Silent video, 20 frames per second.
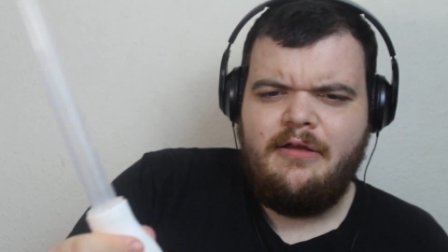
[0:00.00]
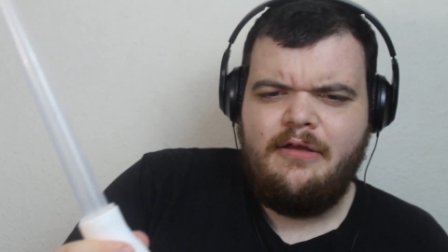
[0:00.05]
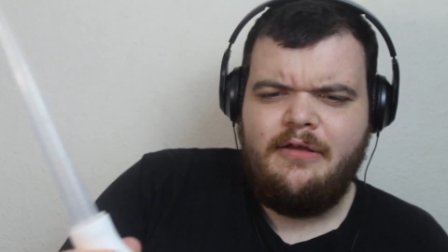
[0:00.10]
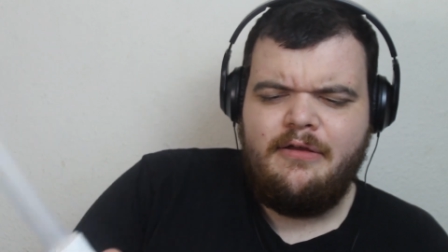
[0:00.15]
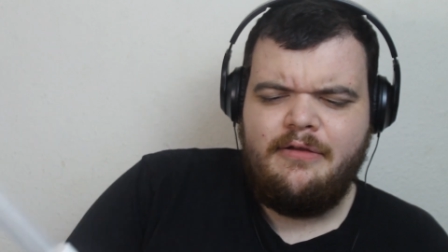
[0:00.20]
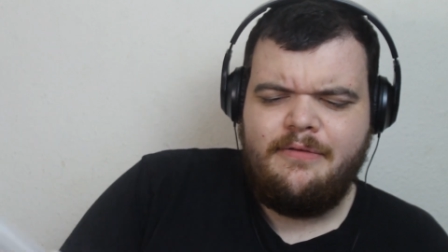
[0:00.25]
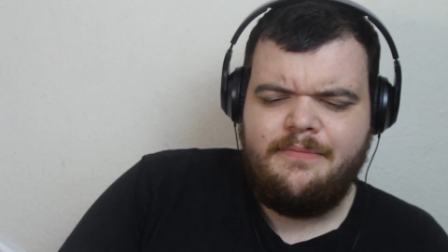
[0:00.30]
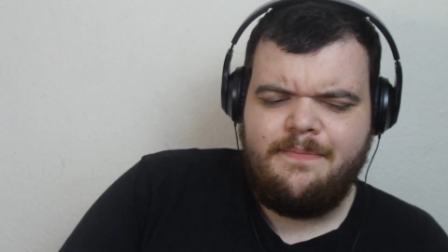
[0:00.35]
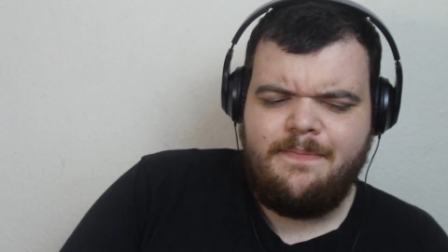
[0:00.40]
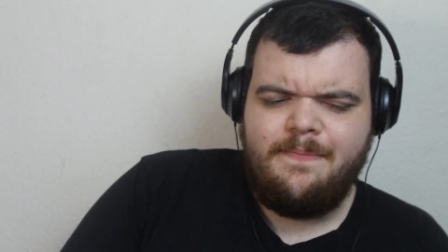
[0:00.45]

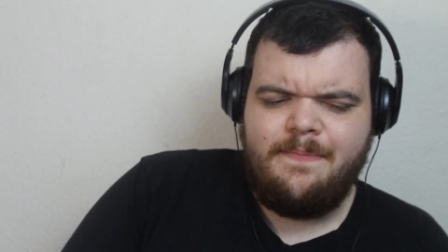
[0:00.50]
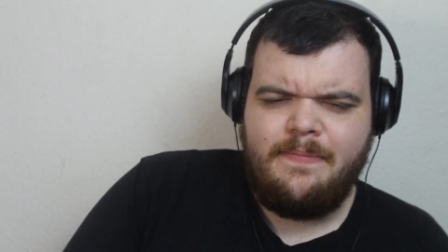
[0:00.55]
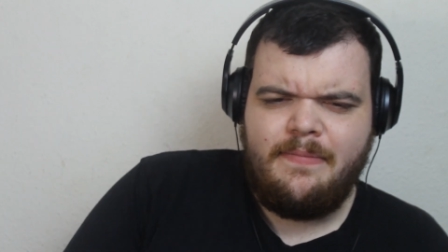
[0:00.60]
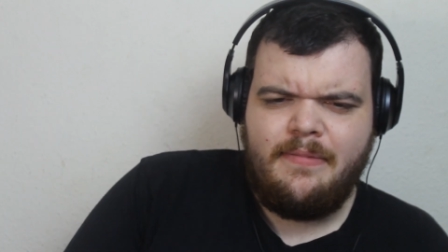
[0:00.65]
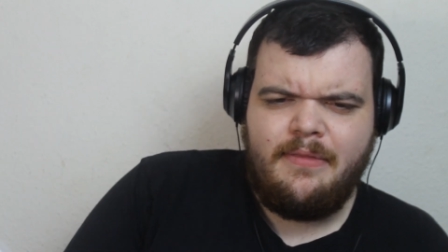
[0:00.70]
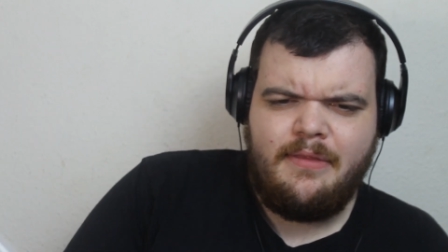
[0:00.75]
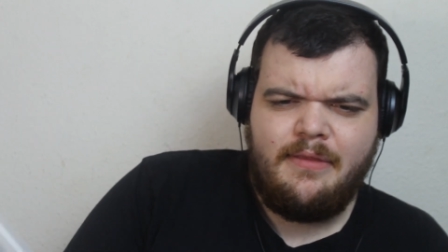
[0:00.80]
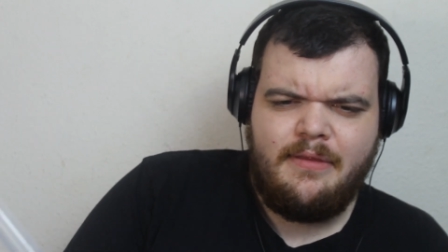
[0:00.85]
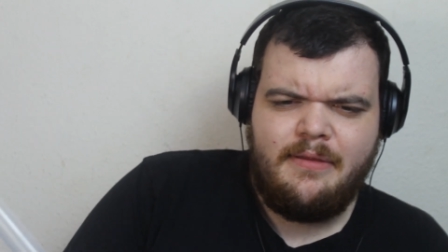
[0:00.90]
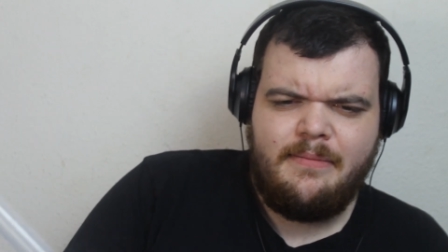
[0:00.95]
uh,
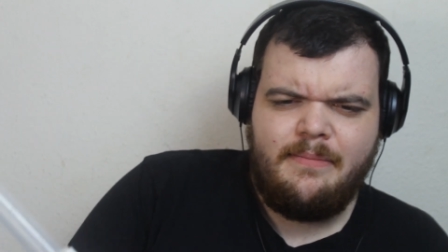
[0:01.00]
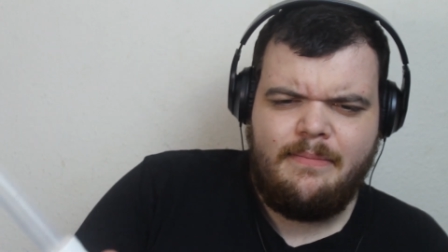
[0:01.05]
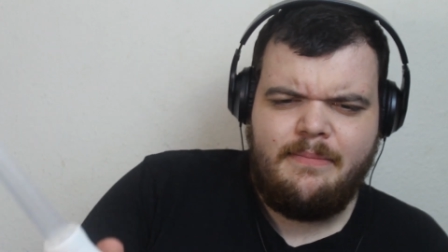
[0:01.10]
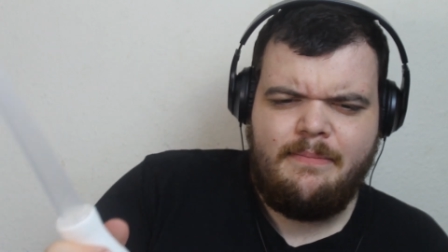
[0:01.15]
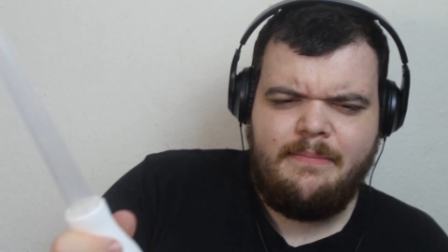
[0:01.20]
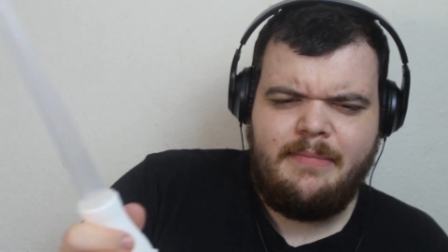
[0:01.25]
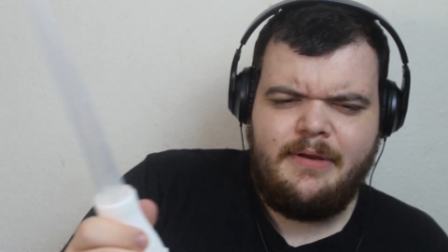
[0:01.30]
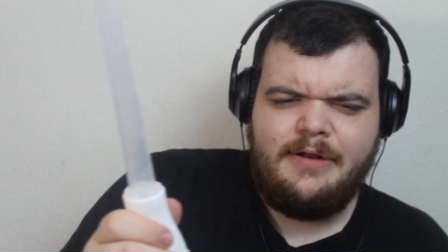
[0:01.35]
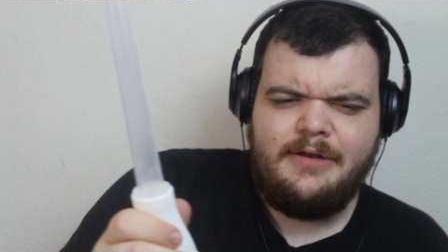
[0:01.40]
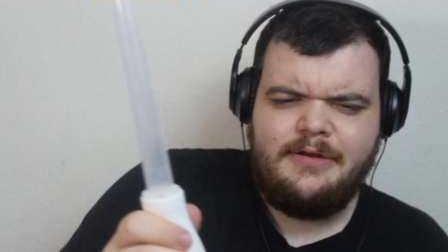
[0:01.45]

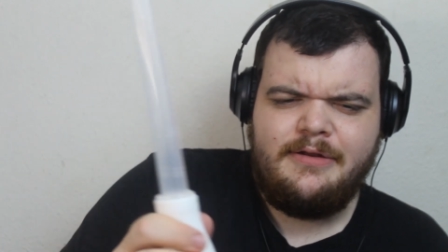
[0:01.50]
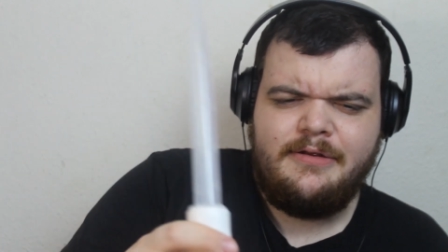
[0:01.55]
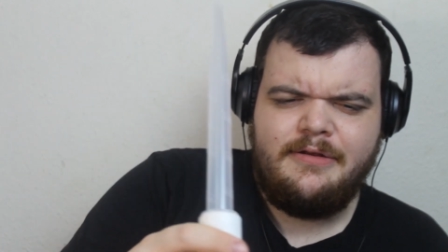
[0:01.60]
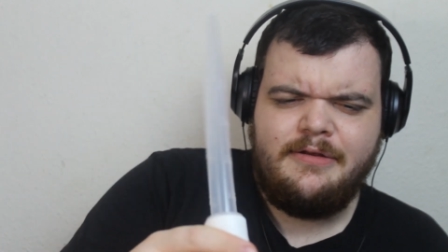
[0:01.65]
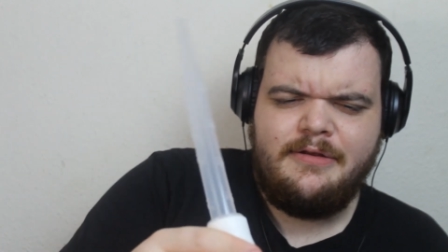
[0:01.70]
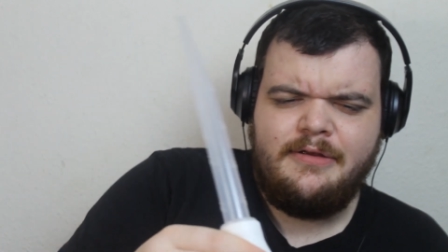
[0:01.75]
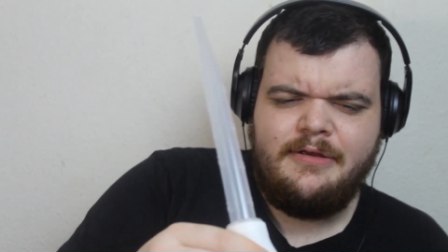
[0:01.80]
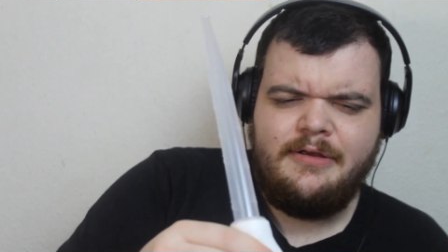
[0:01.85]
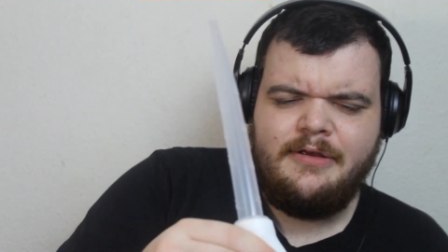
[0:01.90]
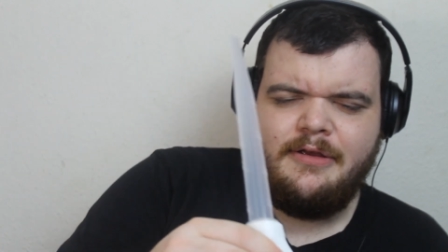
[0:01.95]
bad,
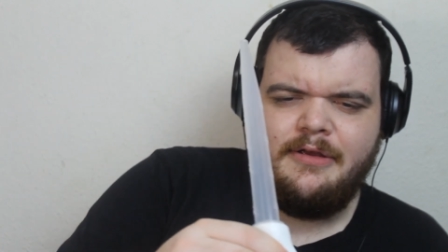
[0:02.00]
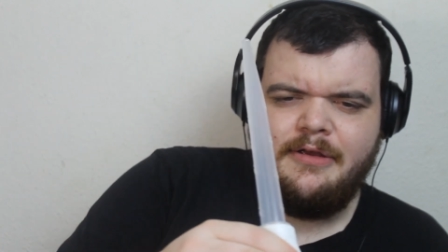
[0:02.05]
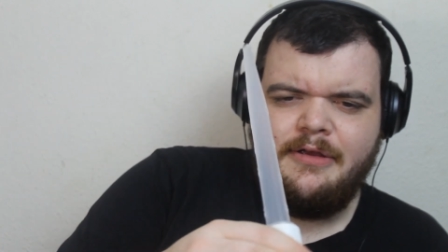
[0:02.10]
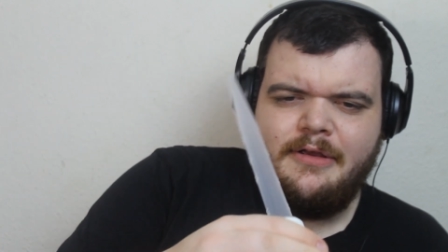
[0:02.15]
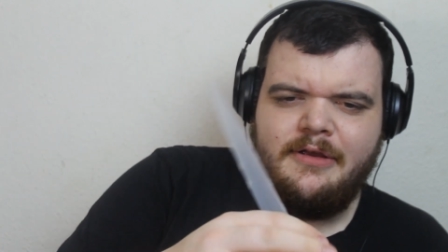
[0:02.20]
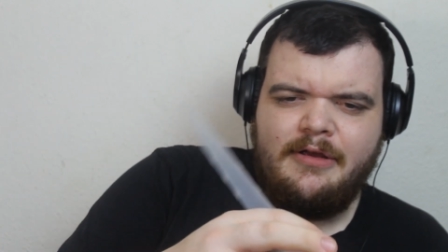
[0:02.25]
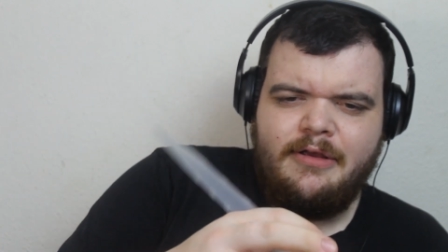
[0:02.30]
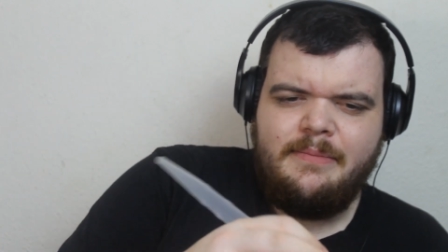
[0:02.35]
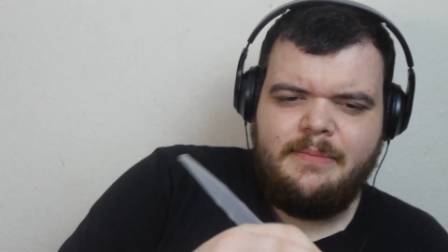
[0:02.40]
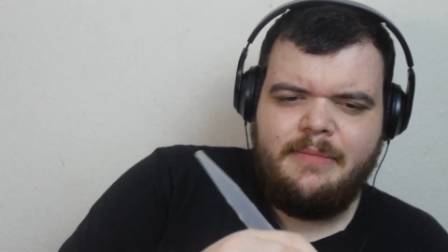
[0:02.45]

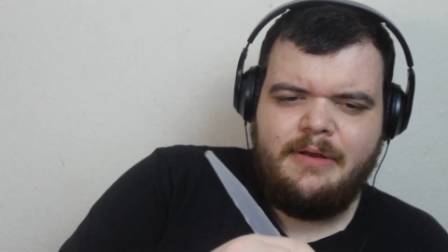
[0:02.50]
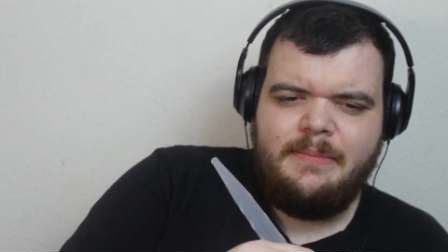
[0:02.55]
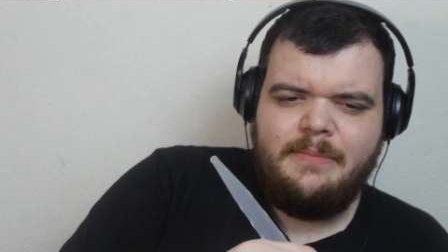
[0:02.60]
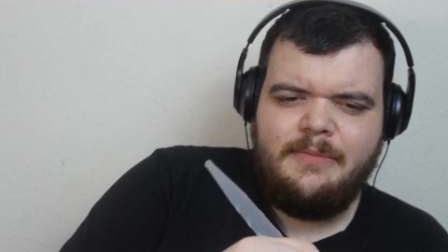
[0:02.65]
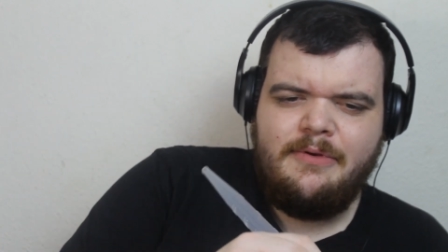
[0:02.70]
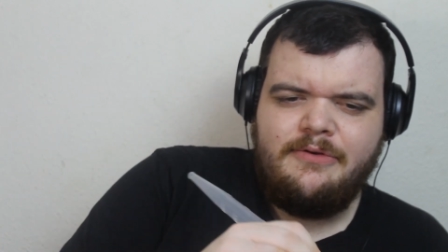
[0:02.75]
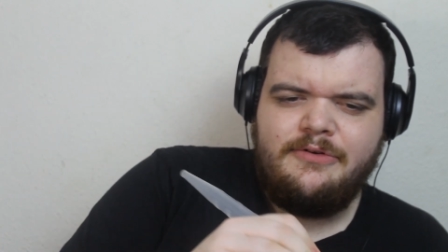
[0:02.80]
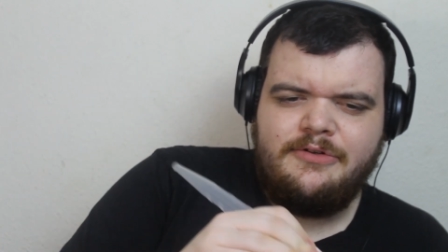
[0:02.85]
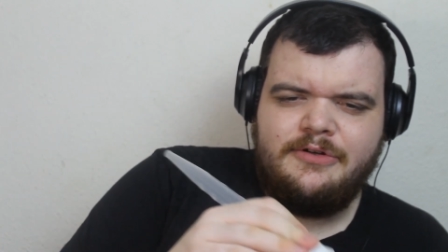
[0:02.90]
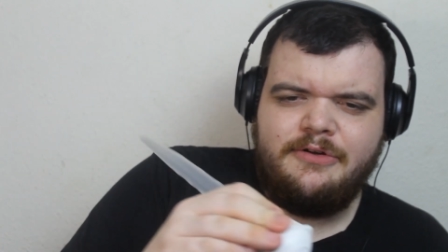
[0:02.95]
bad
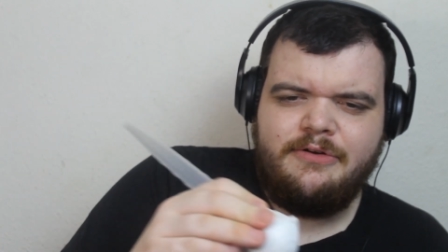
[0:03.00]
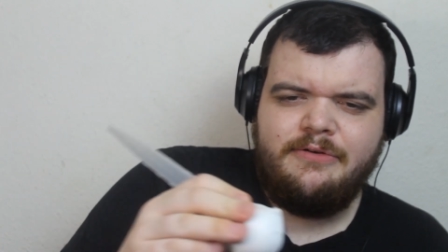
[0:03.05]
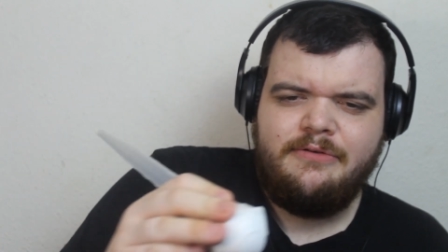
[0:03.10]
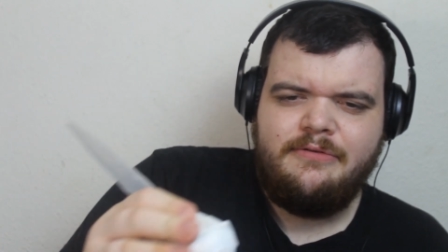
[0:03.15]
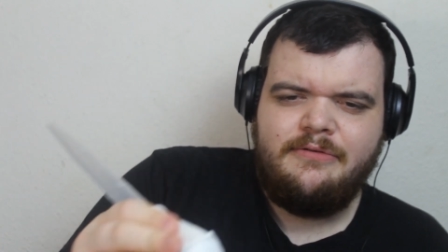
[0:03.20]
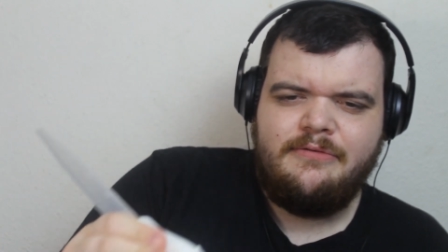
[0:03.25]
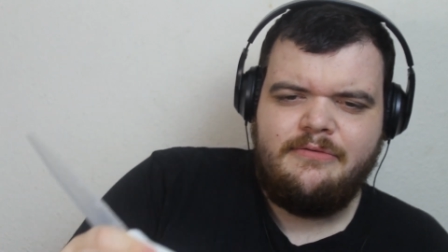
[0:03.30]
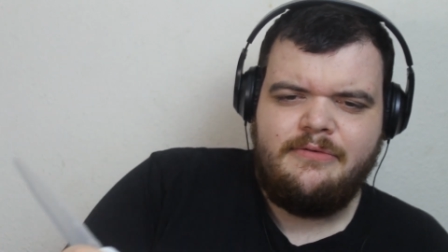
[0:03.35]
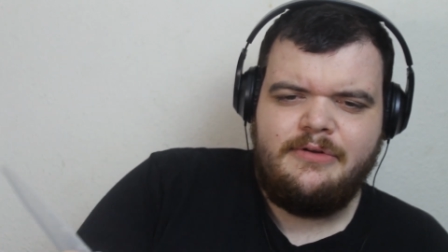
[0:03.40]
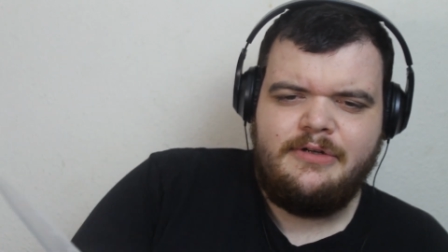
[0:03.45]
mojo
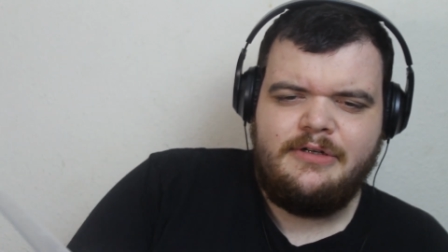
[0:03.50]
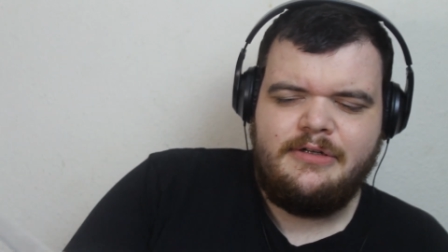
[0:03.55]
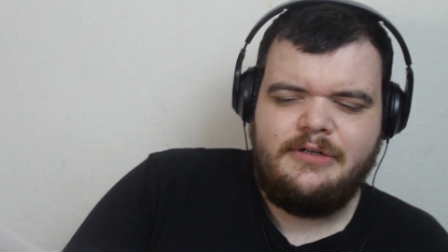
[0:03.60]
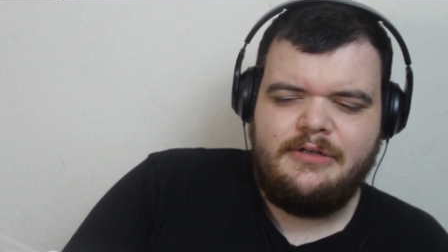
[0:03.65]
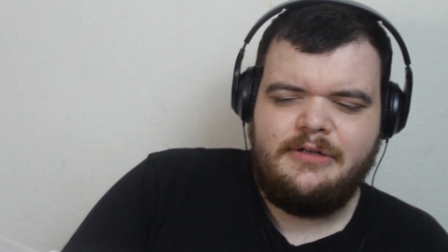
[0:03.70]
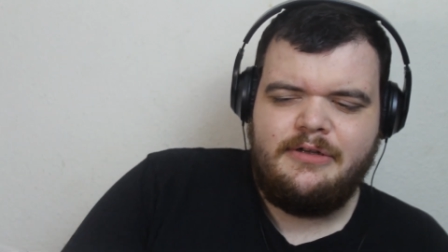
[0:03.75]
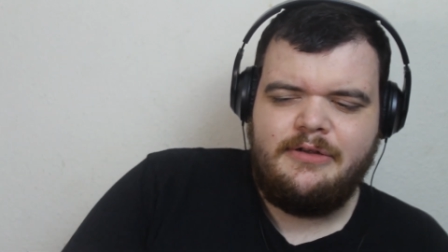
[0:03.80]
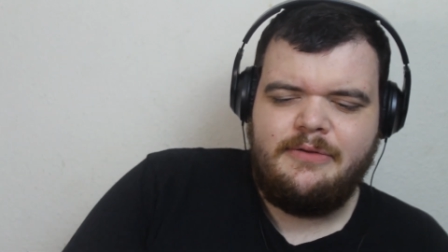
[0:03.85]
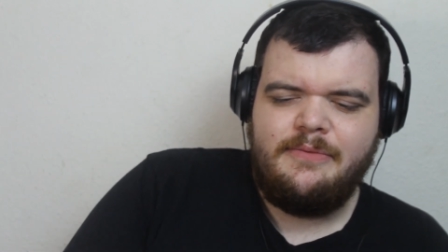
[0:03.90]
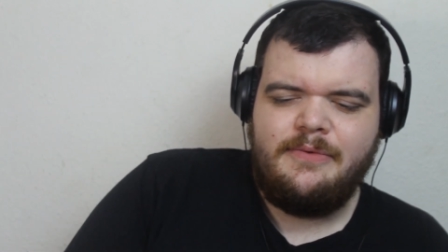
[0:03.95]

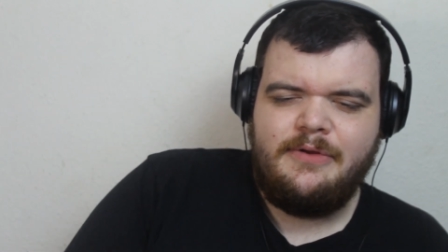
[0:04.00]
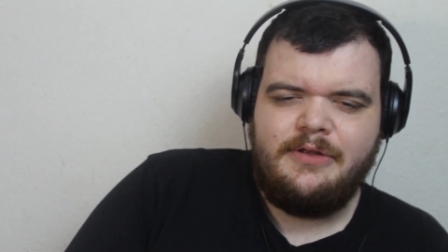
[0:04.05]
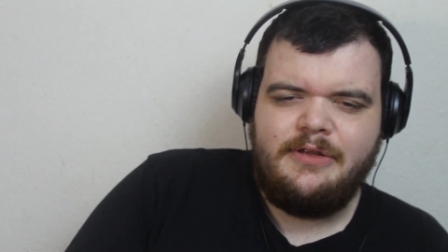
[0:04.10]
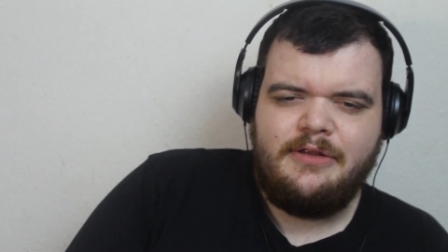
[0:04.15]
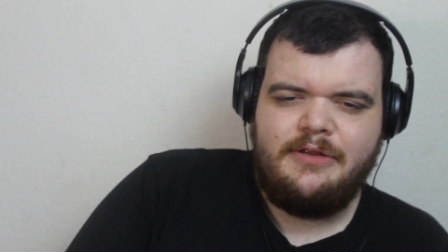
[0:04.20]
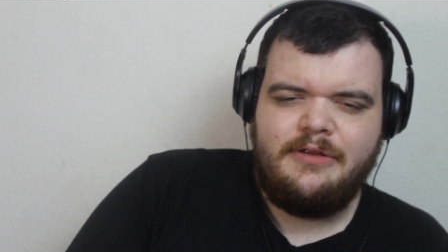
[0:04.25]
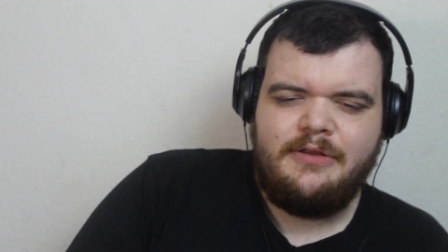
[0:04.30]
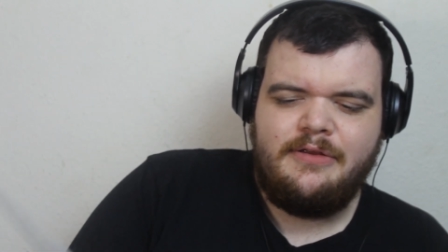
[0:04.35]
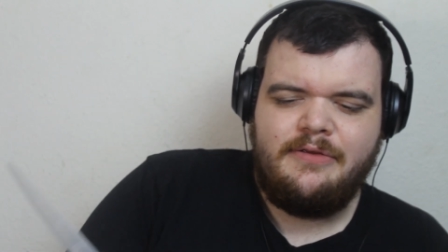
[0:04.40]
recently with